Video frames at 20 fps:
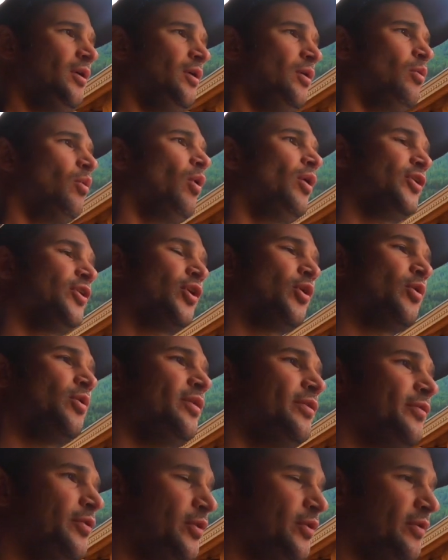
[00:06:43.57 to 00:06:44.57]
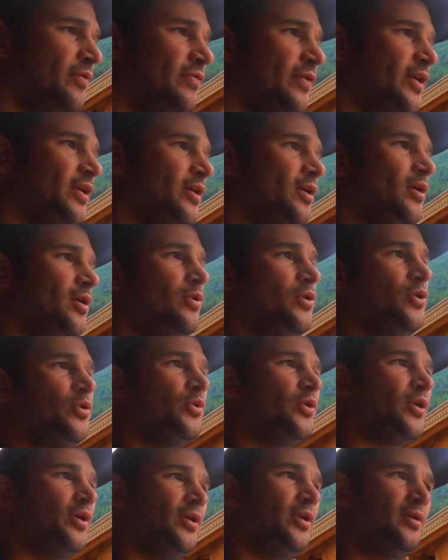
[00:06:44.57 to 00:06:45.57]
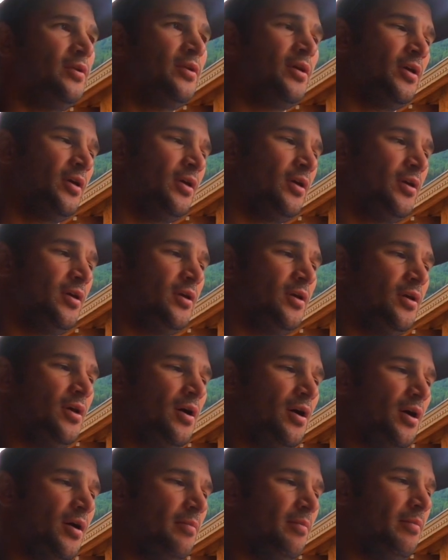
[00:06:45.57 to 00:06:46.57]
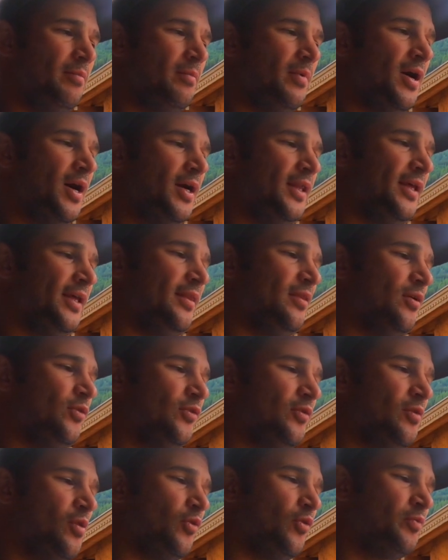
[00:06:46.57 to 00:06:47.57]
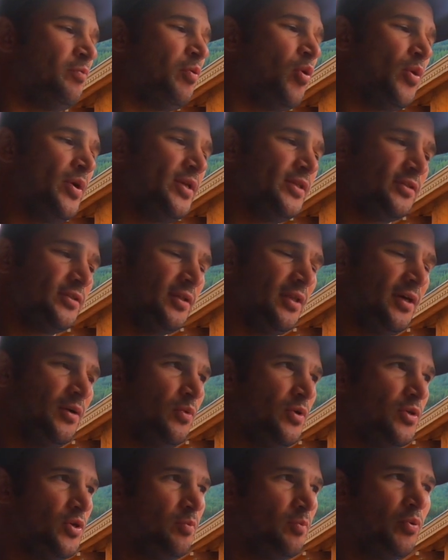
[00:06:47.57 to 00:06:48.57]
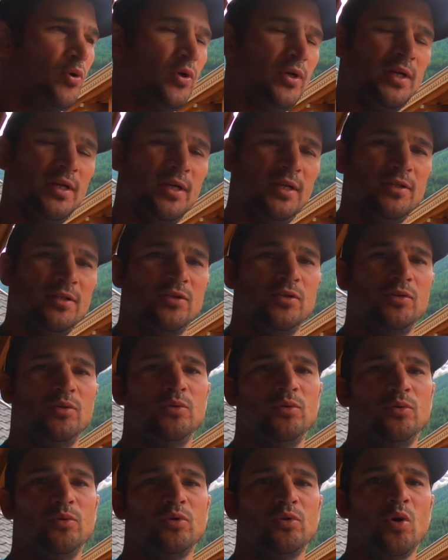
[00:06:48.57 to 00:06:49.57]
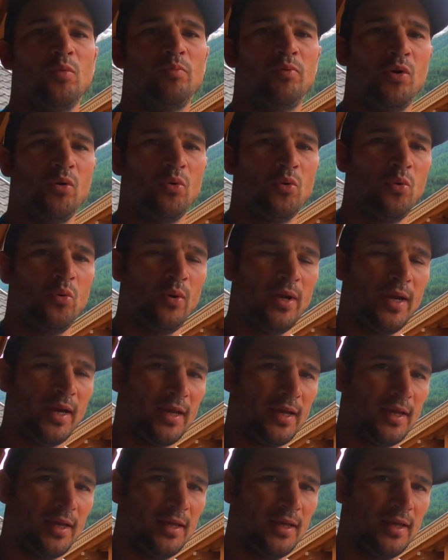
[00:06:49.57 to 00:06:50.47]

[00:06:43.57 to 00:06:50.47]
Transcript: while you're going through your video, you can highlight those points, so that when you put it into GoPro Quick,